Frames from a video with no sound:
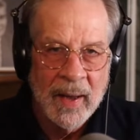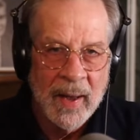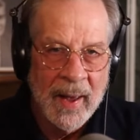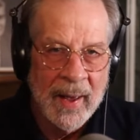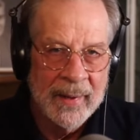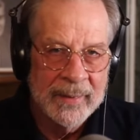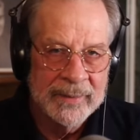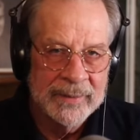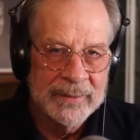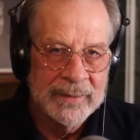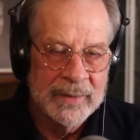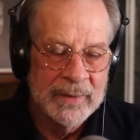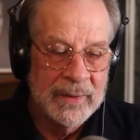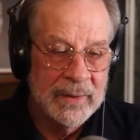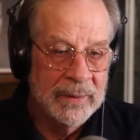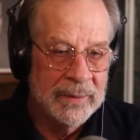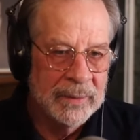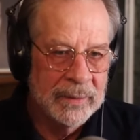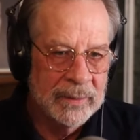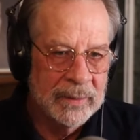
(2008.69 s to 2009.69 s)
as
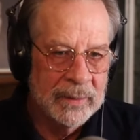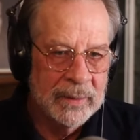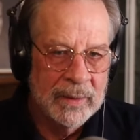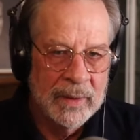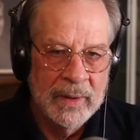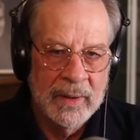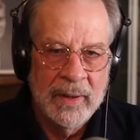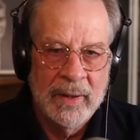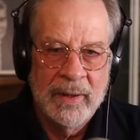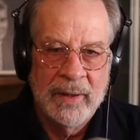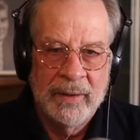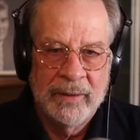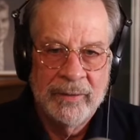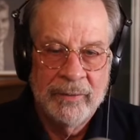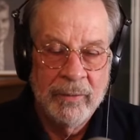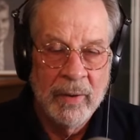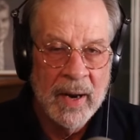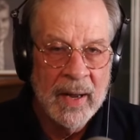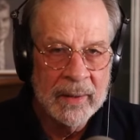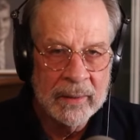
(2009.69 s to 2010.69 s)
either a
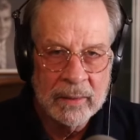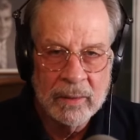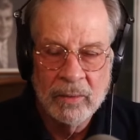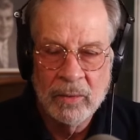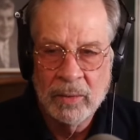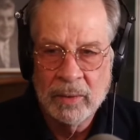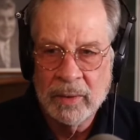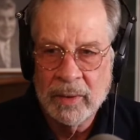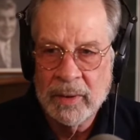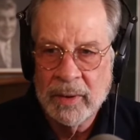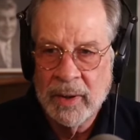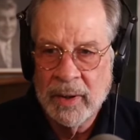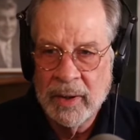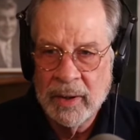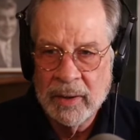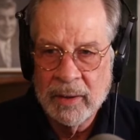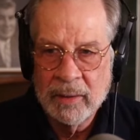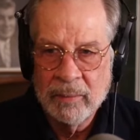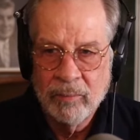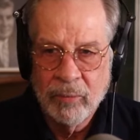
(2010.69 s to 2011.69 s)
threat or
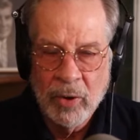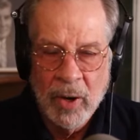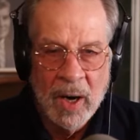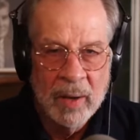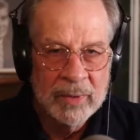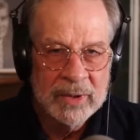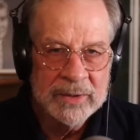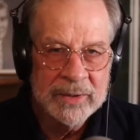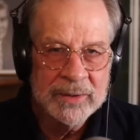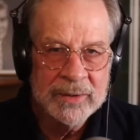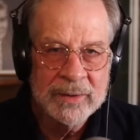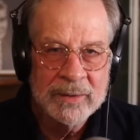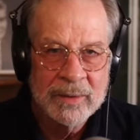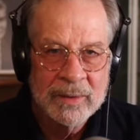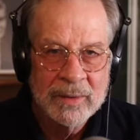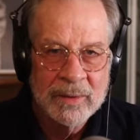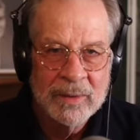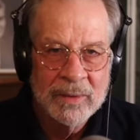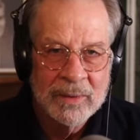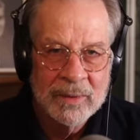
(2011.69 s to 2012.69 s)
a promise
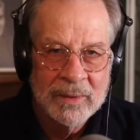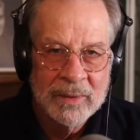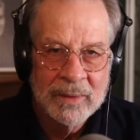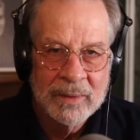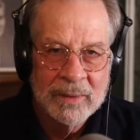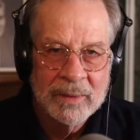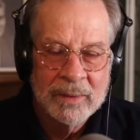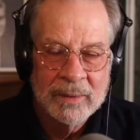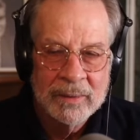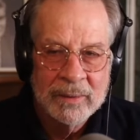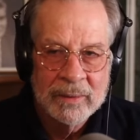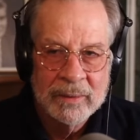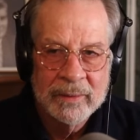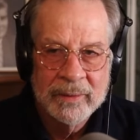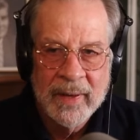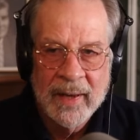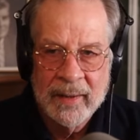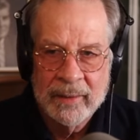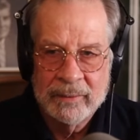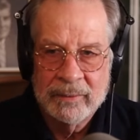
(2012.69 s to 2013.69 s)

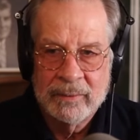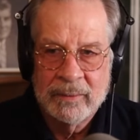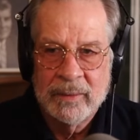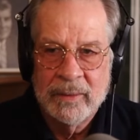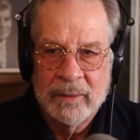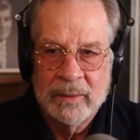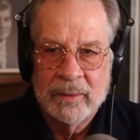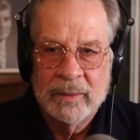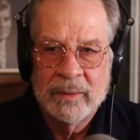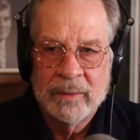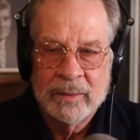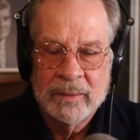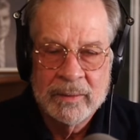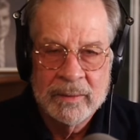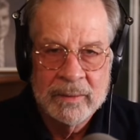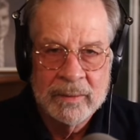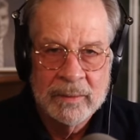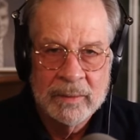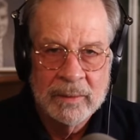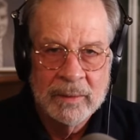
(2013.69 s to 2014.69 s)
that
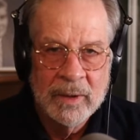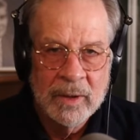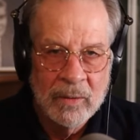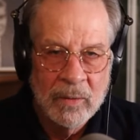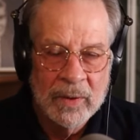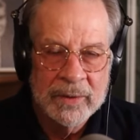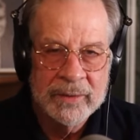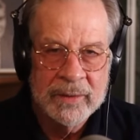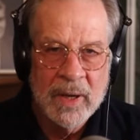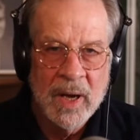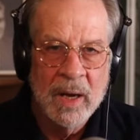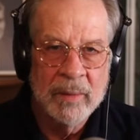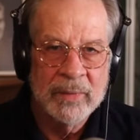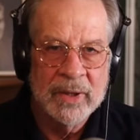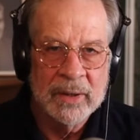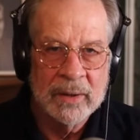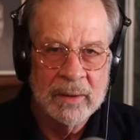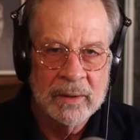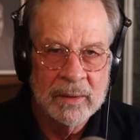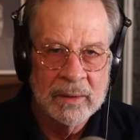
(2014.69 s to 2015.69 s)
look what's coming.